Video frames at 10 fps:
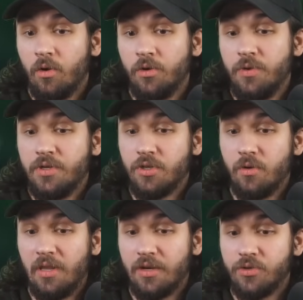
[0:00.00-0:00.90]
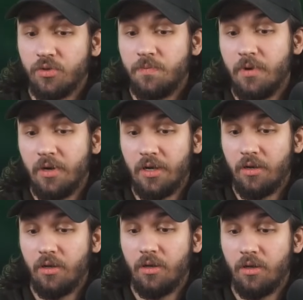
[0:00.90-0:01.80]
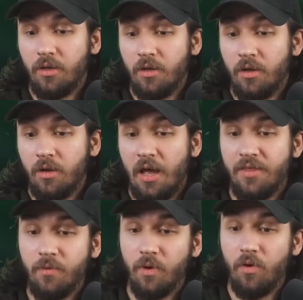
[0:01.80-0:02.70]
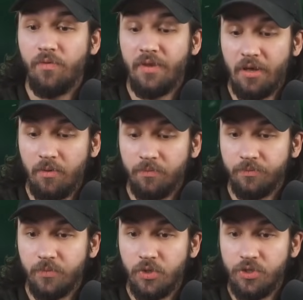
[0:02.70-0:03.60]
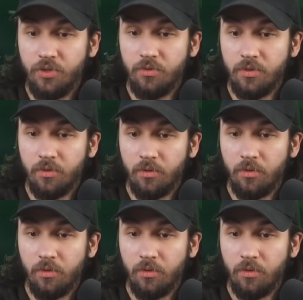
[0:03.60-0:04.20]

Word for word: Or do we just go Electro Spirit? I think we're Ove now. Shoot.